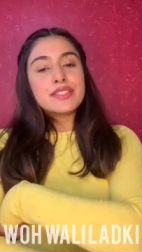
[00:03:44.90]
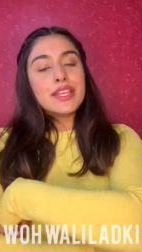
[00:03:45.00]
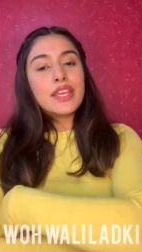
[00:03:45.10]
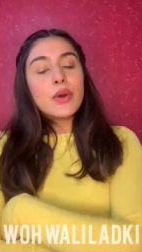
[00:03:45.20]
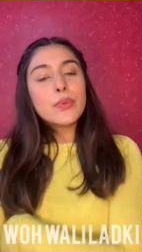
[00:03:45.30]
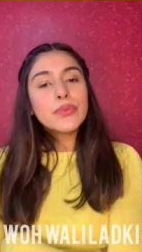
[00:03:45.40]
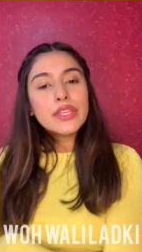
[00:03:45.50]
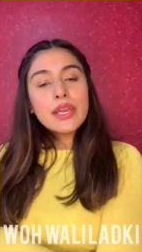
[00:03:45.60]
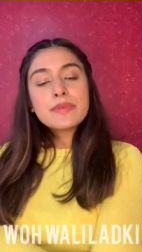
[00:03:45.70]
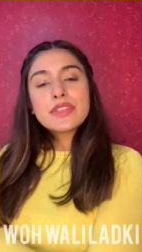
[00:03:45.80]
They
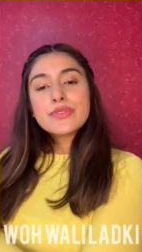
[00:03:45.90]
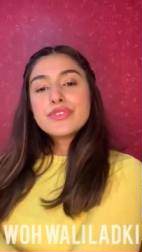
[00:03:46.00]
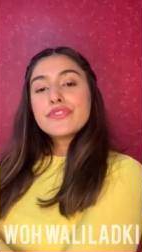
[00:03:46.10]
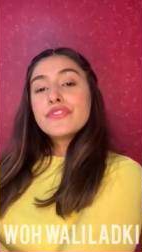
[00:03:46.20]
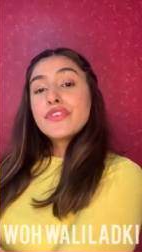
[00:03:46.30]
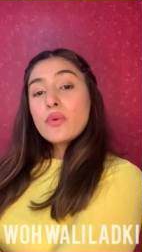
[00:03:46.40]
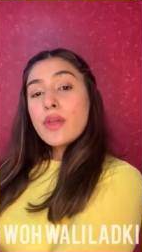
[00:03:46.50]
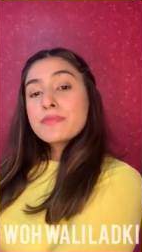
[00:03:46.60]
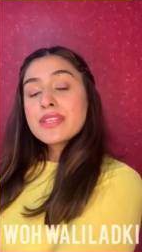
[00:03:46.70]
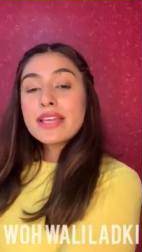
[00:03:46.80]
only have searched the 4
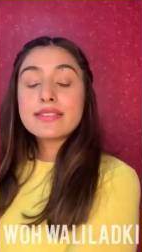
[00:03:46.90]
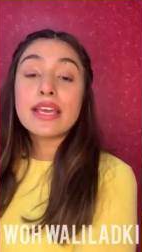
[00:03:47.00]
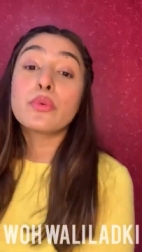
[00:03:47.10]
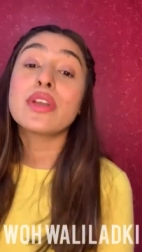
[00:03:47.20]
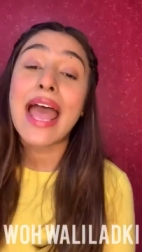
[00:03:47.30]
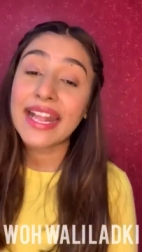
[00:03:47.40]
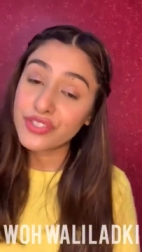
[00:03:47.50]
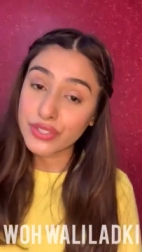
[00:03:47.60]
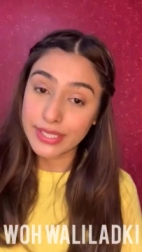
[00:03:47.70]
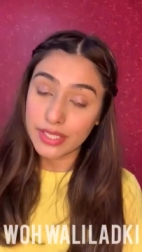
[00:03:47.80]
websites that I would
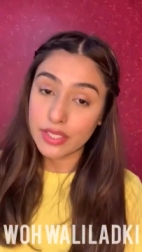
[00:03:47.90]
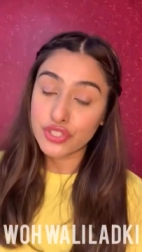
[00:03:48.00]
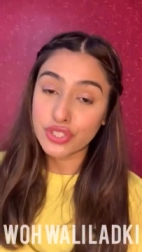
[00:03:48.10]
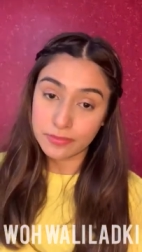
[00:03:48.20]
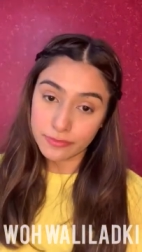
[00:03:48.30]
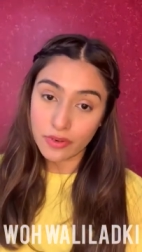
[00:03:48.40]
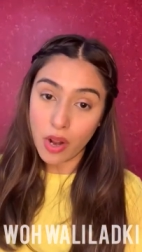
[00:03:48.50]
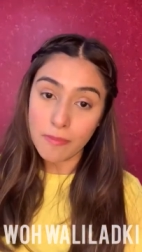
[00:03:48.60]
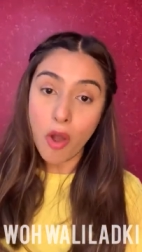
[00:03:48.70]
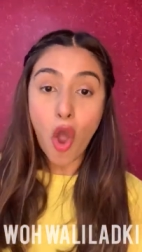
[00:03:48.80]
actually shop
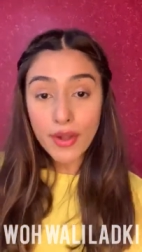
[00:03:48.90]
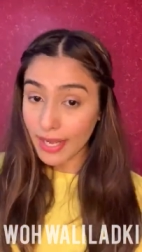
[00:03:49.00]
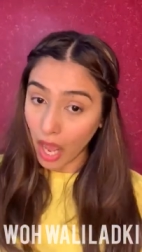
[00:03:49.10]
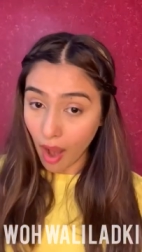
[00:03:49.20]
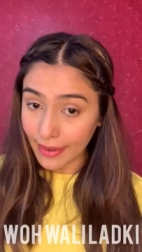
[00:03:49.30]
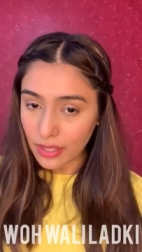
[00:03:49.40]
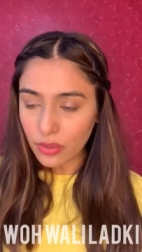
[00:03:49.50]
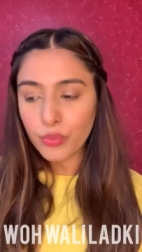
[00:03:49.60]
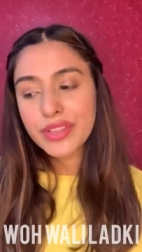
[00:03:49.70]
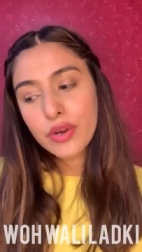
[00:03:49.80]
from online
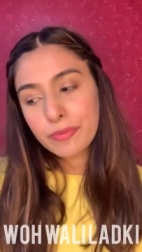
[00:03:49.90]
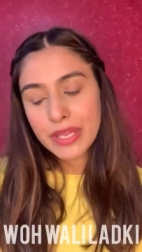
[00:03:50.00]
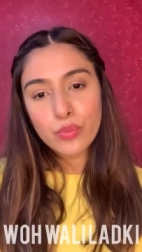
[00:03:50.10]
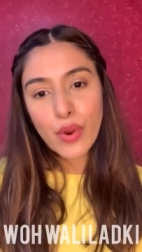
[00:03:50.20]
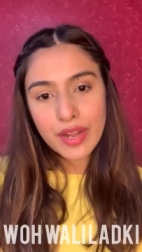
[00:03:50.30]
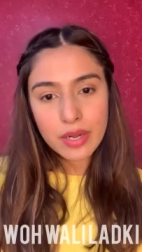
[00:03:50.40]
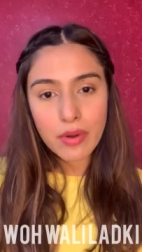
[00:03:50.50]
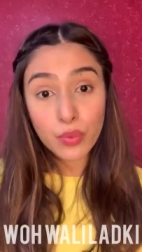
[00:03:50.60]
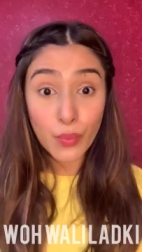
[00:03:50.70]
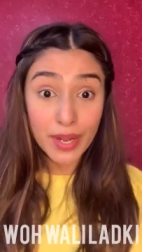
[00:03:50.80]
without being worried
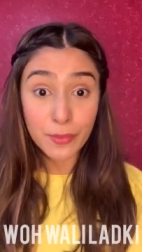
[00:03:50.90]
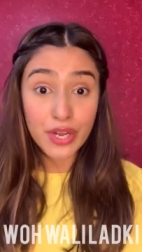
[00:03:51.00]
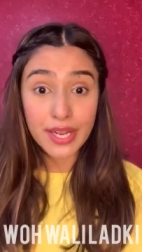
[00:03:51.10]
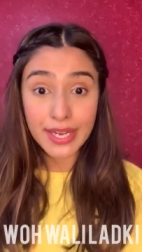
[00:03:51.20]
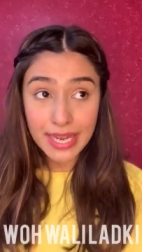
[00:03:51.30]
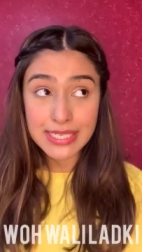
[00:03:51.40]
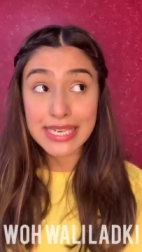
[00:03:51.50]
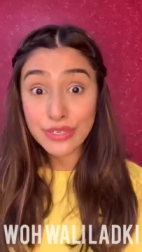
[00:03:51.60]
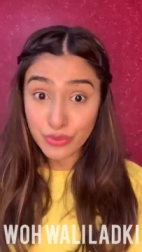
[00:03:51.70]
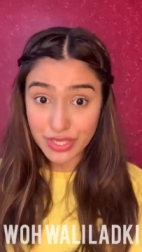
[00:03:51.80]
about what I'm going to get
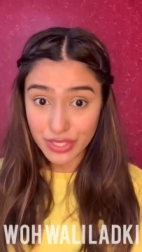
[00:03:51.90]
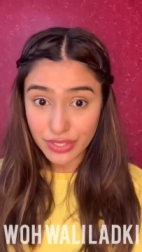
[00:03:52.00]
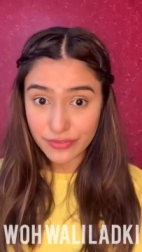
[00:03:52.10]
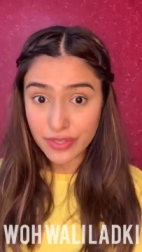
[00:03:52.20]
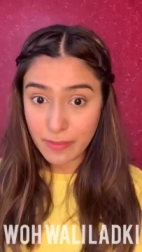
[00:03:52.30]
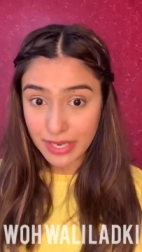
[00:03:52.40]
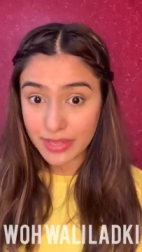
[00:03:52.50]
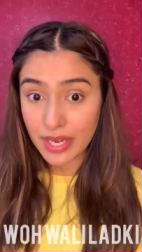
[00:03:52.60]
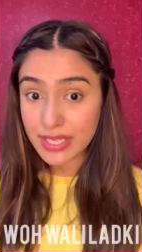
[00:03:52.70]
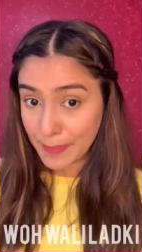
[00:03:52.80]
in return for the money
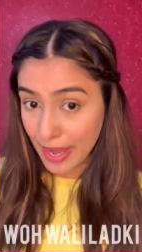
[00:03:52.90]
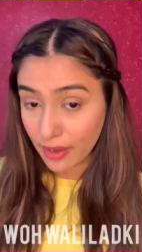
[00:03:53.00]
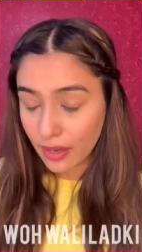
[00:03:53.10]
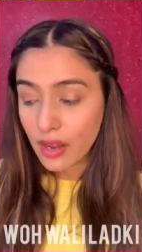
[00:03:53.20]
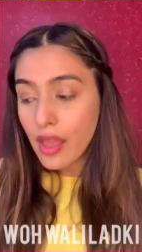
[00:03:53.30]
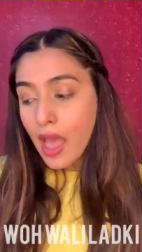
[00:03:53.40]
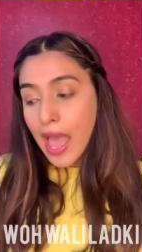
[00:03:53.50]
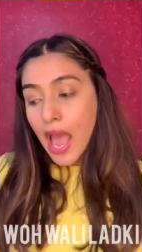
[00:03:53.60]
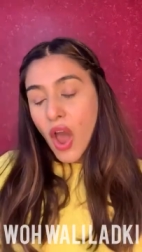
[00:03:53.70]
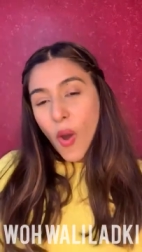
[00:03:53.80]
that I spend.
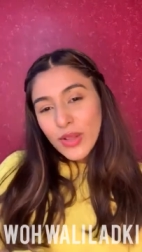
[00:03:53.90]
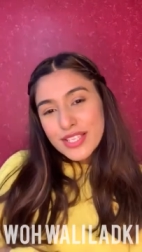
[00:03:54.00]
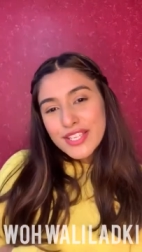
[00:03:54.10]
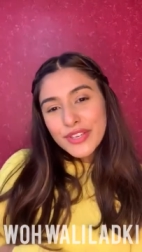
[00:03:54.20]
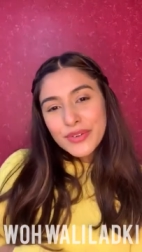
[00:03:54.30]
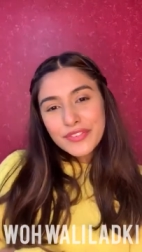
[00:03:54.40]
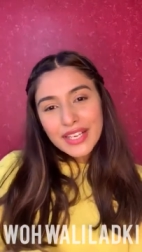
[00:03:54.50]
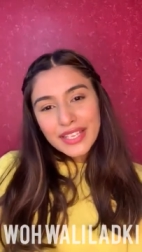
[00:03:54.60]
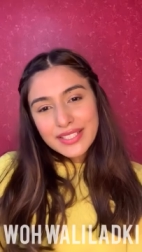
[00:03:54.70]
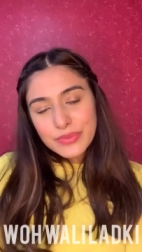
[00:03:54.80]
Also, if you
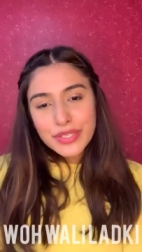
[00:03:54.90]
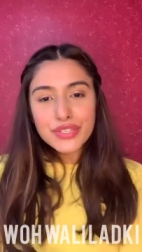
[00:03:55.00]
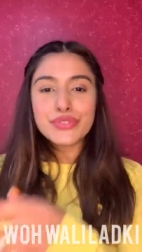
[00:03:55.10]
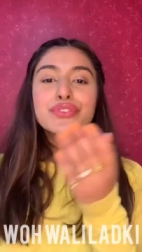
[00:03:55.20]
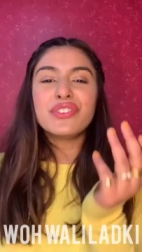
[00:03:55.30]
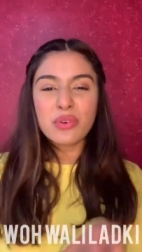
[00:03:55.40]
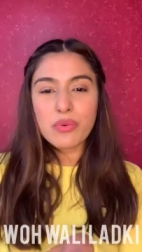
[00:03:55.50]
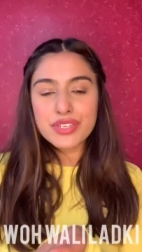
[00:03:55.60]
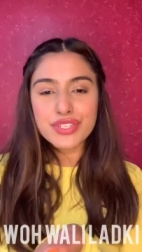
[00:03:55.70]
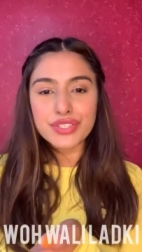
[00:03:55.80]
like this video, you know
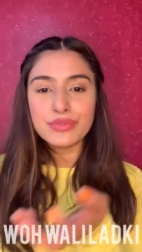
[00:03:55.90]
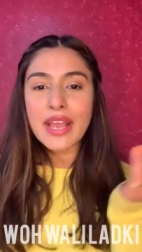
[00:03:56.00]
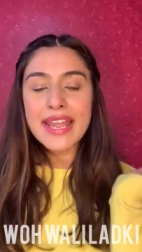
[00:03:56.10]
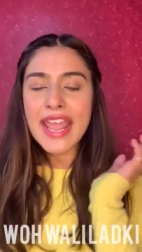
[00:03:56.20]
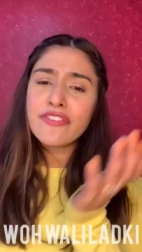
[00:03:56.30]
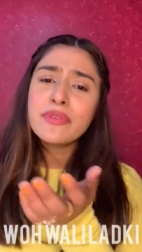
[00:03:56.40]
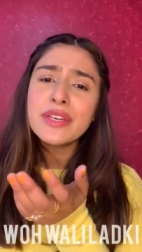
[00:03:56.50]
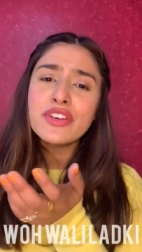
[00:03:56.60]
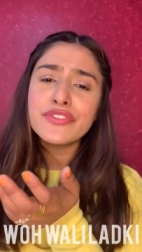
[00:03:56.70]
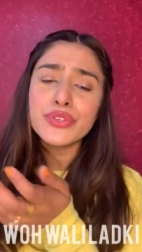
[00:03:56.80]
what to do, and
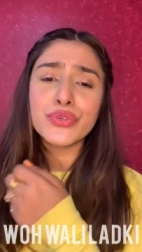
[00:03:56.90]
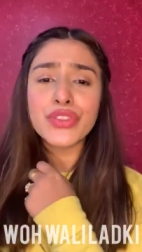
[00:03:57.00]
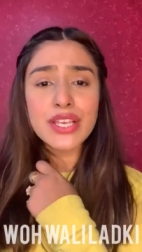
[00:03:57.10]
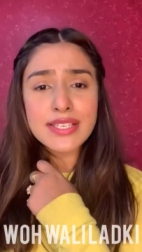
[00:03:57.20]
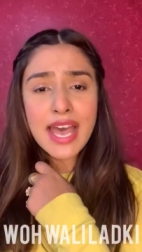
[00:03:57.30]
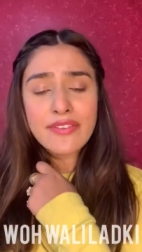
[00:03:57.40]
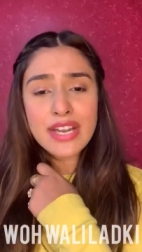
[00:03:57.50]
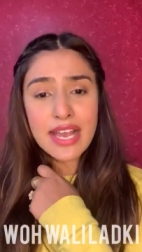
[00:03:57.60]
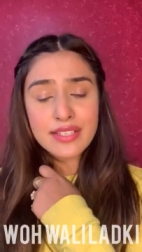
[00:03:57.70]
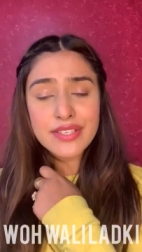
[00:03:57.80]
everybody of you who thinks I have an
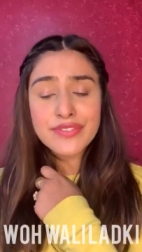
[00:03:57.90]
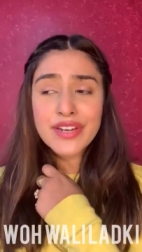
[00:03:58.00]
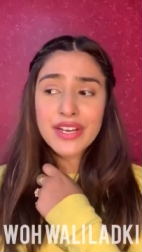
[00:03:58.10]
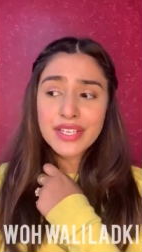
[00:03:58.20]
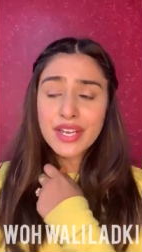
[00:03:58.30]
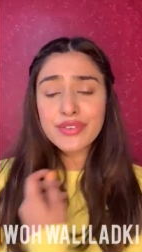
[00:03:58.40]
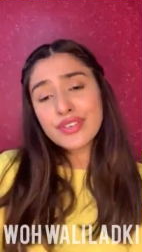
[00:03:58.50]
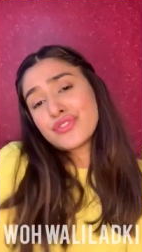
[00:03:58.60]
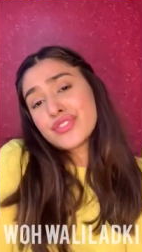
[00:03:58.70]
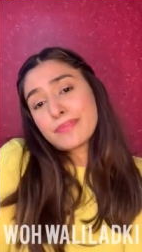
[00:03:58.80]
accent, but I know you
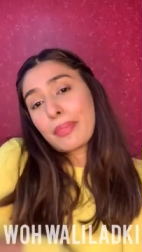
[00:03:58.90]
can just...